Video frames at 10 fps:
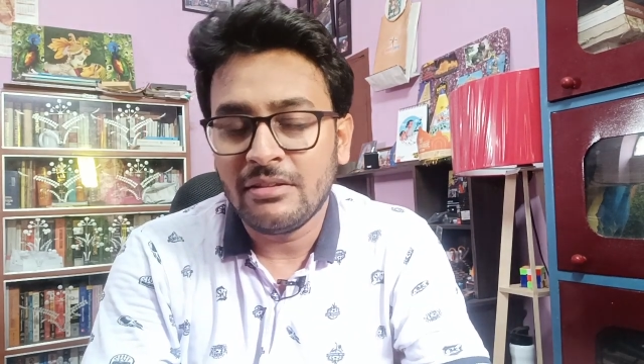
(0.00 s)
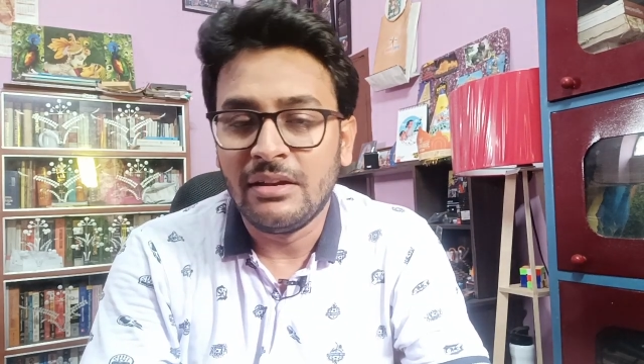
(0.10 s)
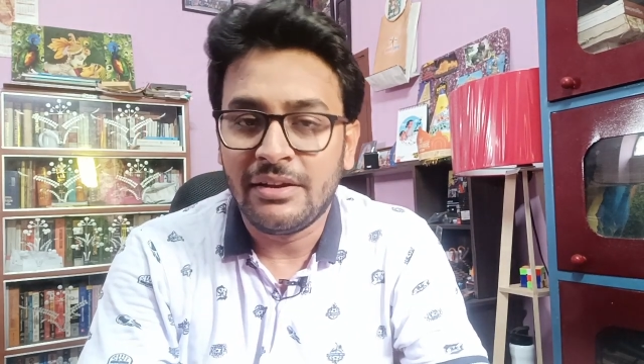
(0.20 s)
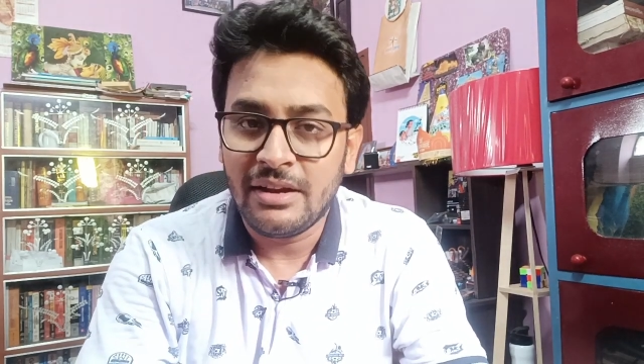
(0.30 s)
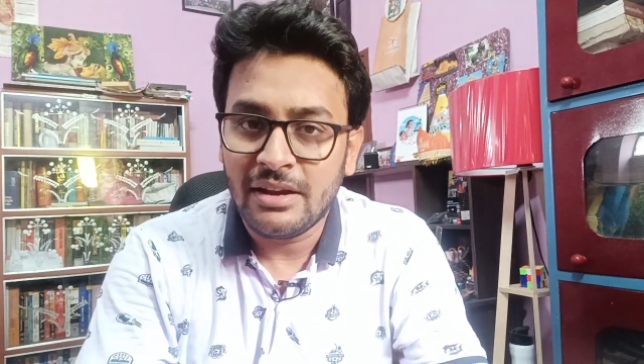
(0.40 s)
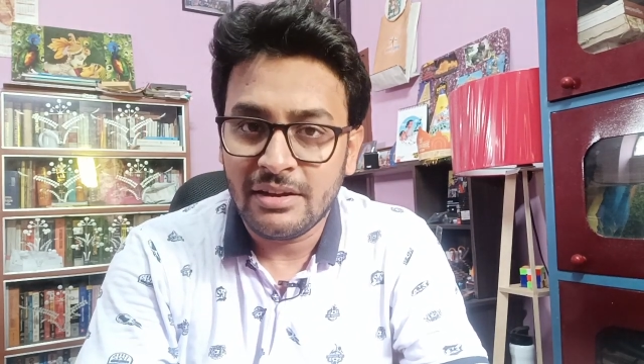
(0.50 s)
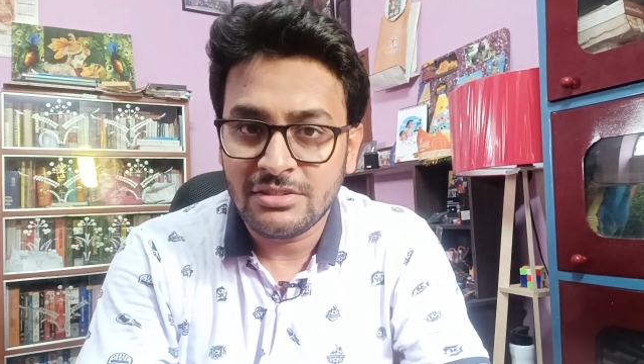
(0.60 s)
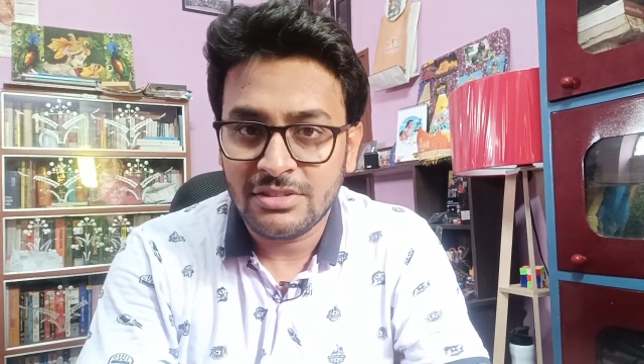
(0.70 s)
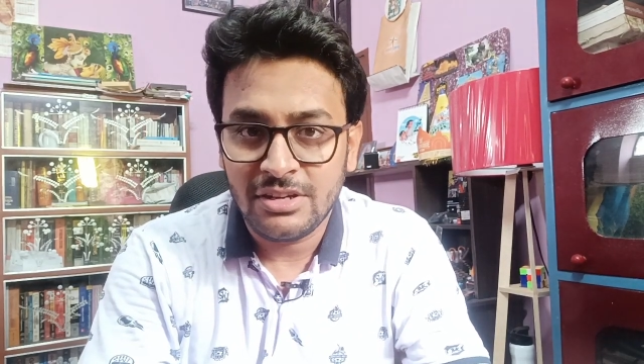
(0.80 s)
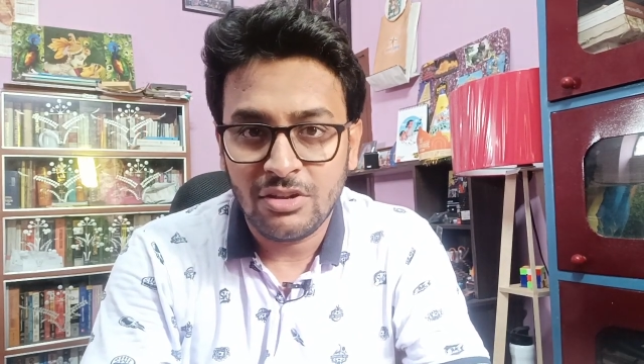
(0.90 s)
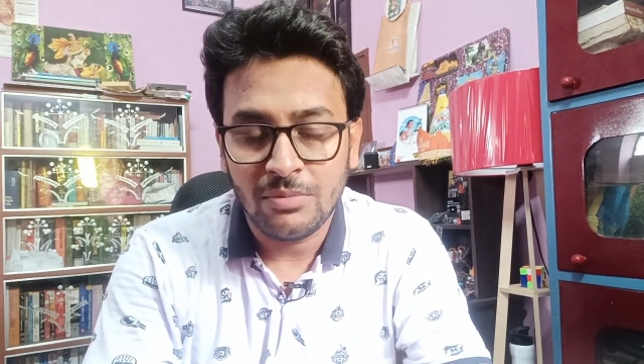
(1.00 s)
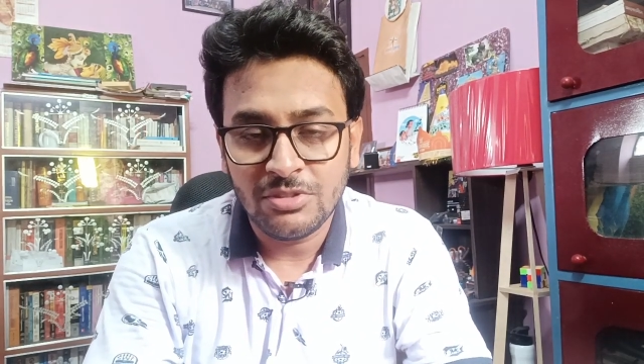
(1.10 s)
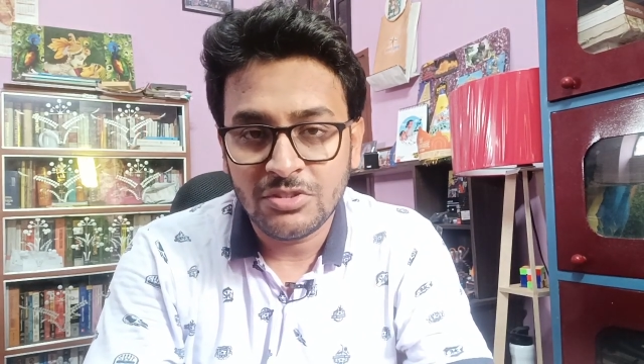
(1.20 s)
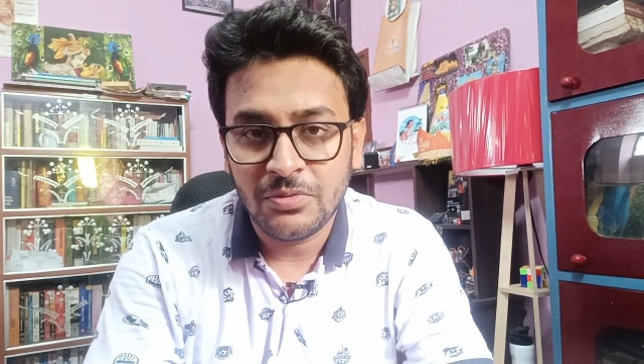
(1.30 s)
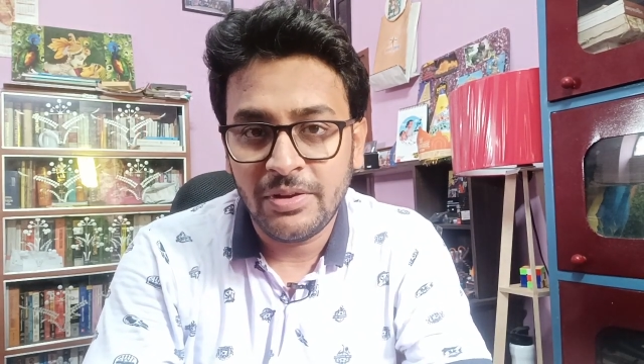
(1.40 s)
little understanding of
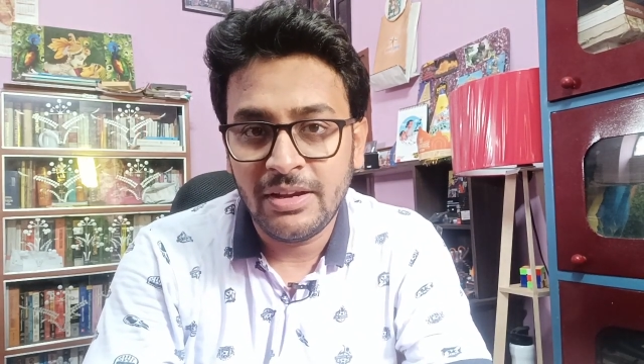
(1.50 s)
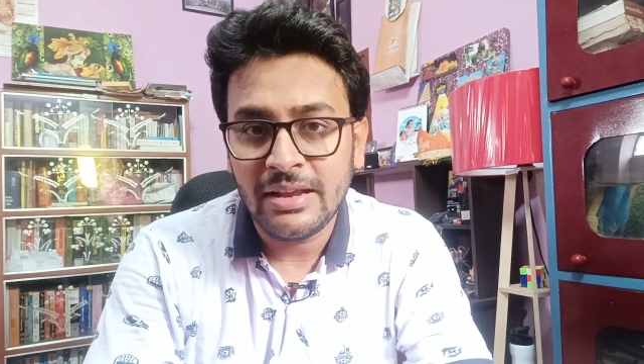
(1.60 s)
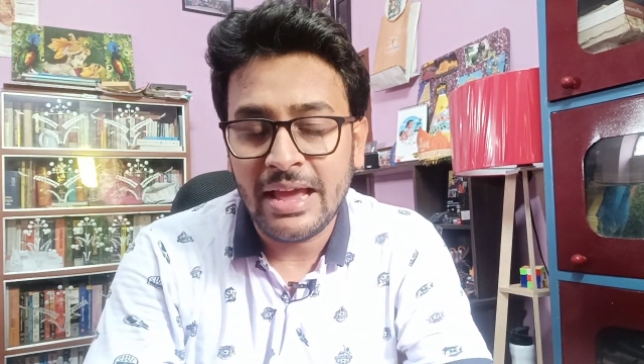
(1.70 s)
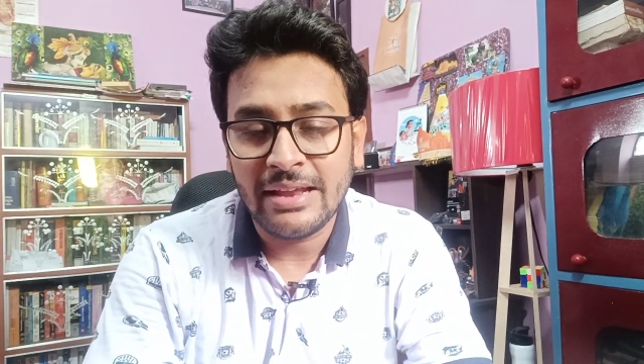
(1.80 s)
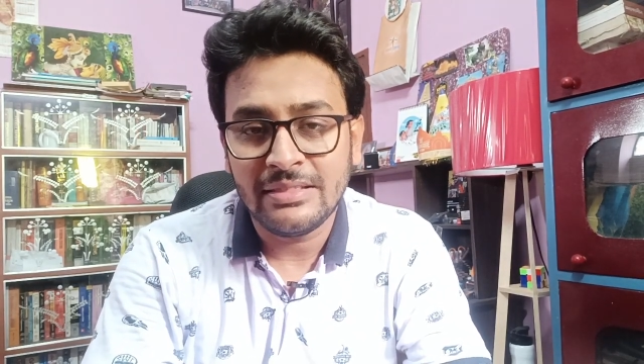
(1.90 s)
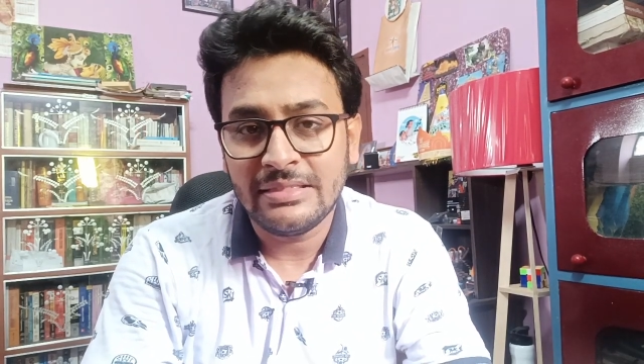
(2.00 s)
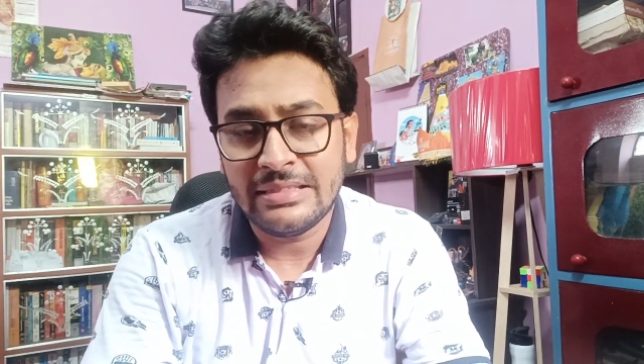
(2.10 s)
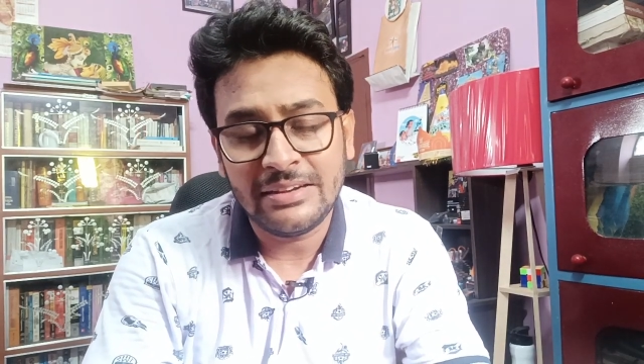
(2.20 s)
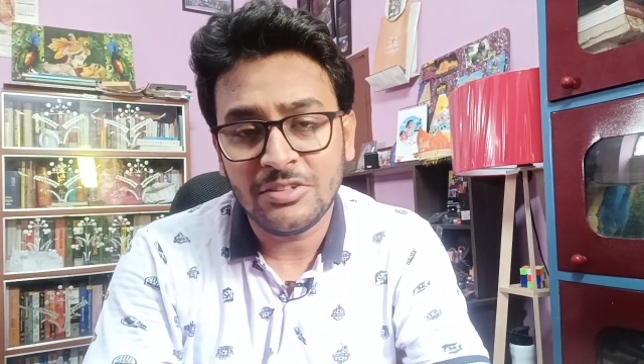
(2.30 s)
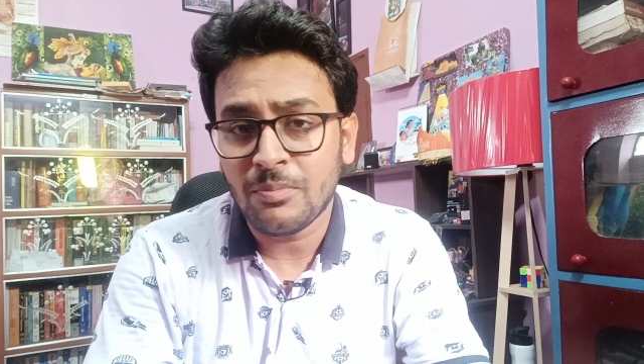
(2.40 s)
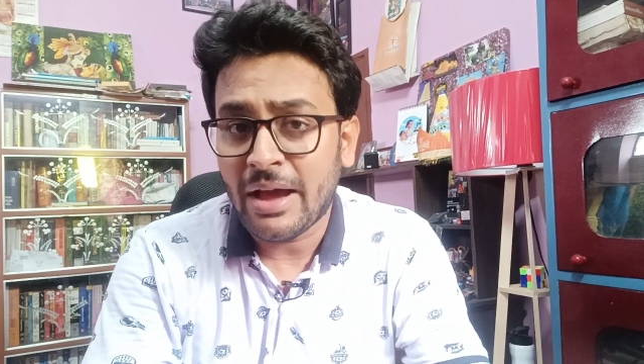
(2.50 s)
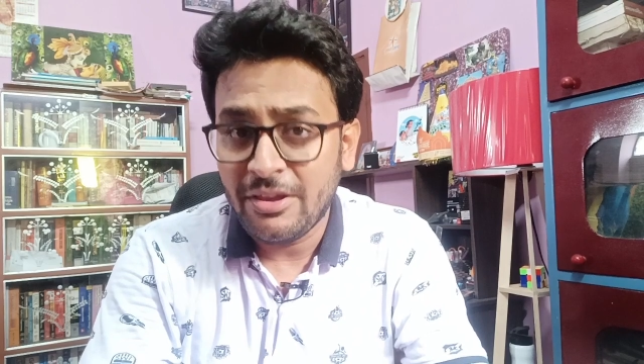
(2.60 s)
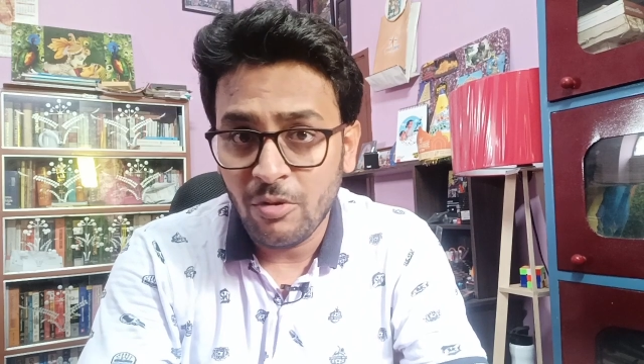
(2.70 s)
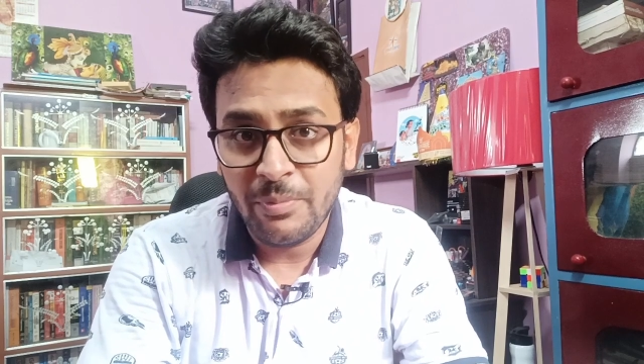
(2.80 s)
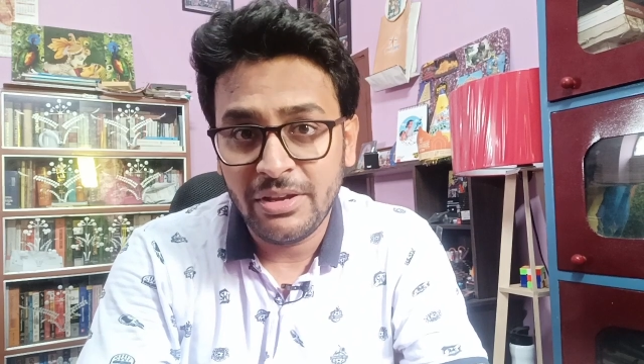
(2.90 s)
this field, and that is my
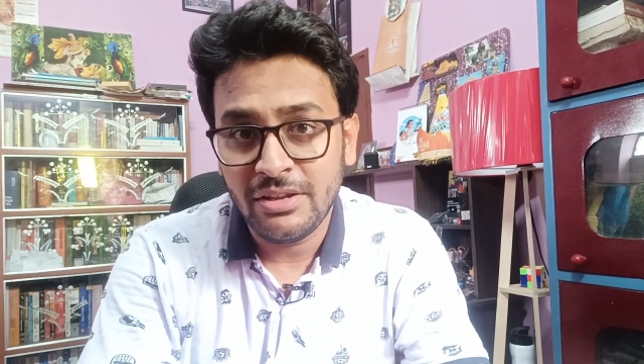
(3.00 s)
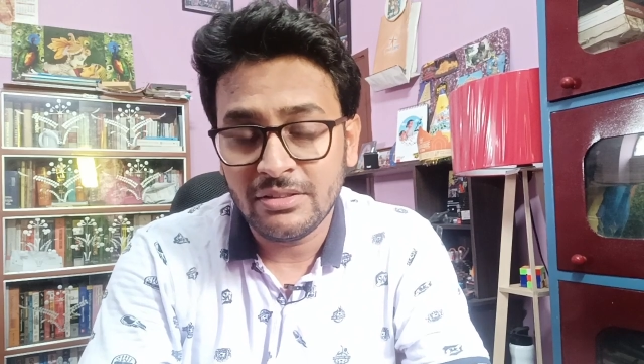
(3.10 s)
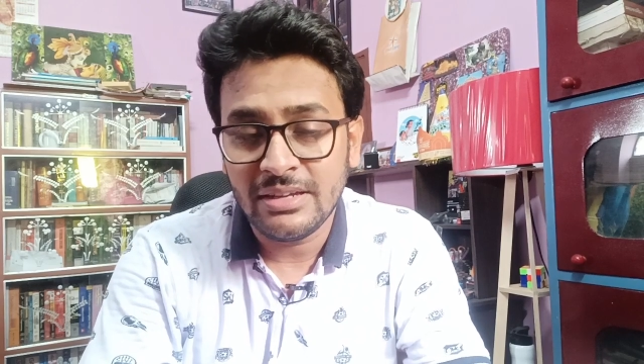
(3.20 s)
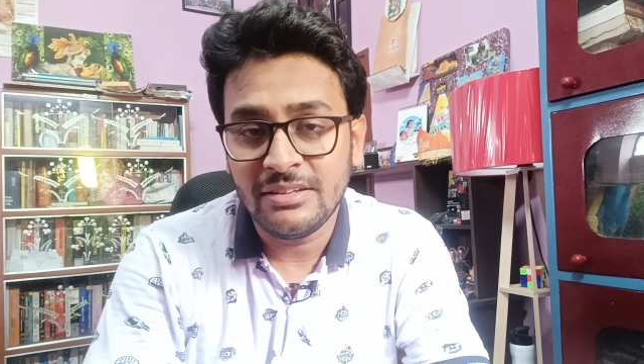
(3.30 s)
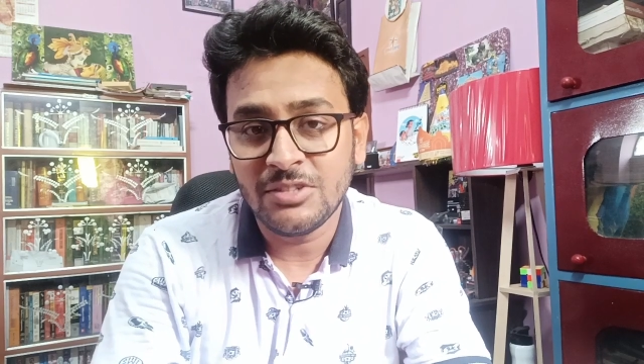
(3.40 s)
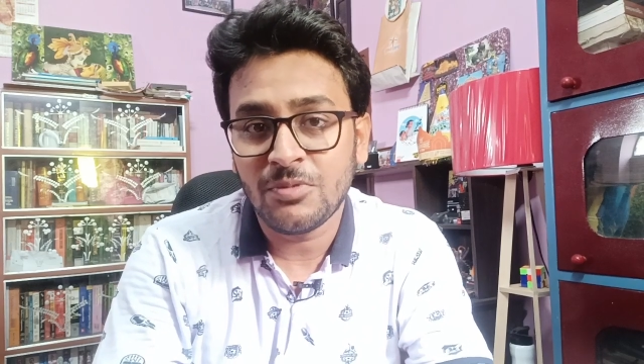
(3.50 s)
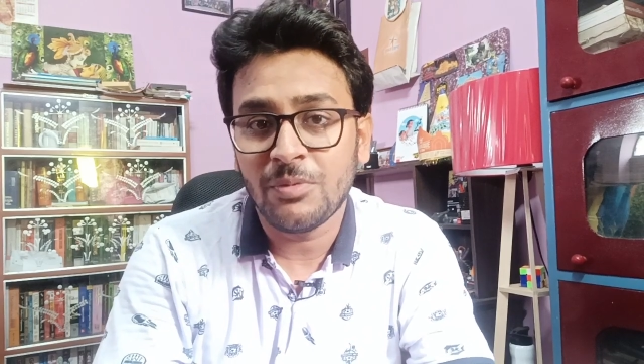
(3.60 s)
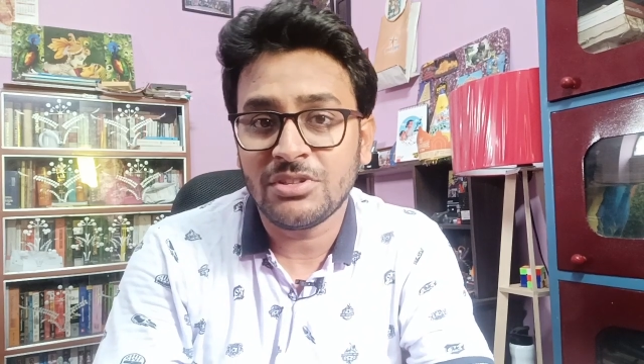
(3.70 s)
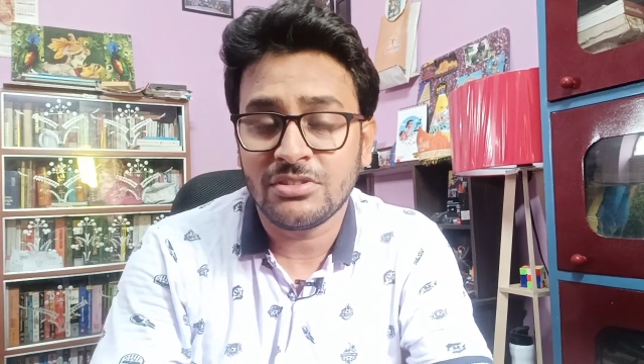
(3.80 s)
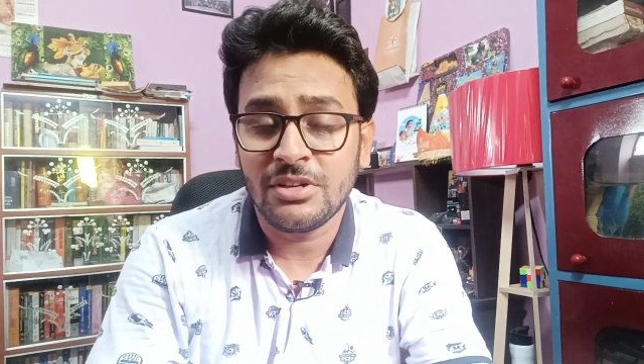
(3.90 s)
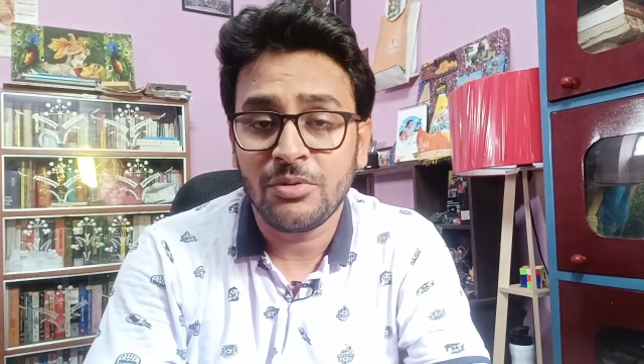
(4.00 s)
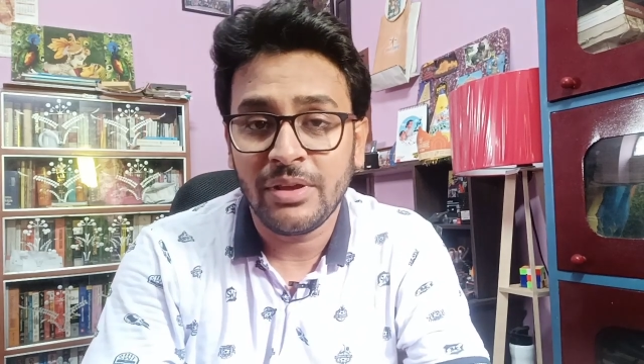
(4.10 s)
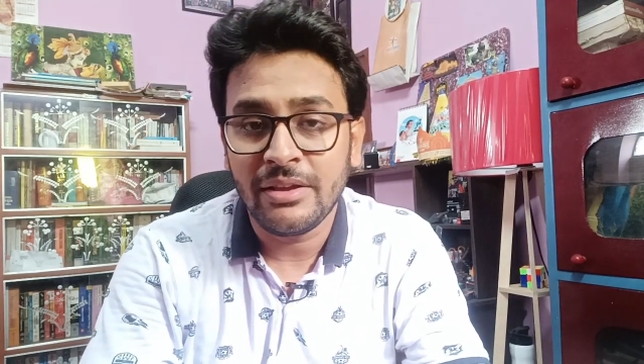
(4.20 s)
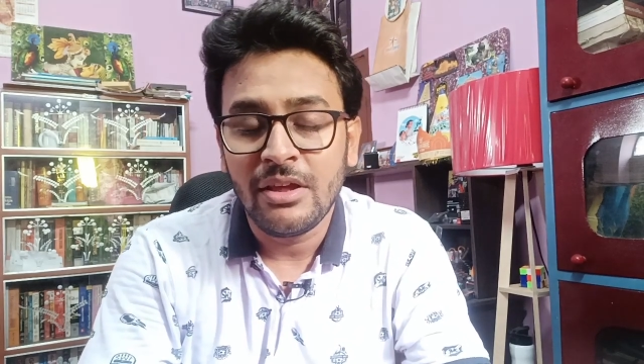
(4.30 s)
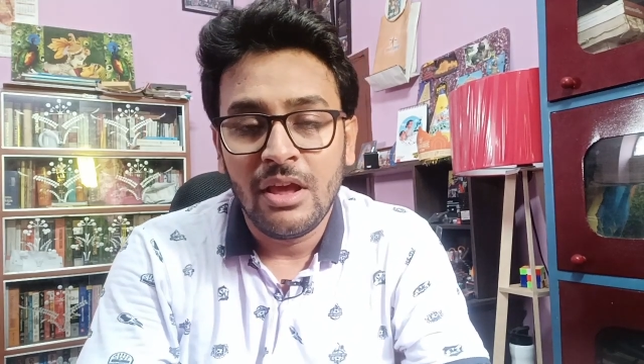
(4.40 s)
opinion that these professors are doing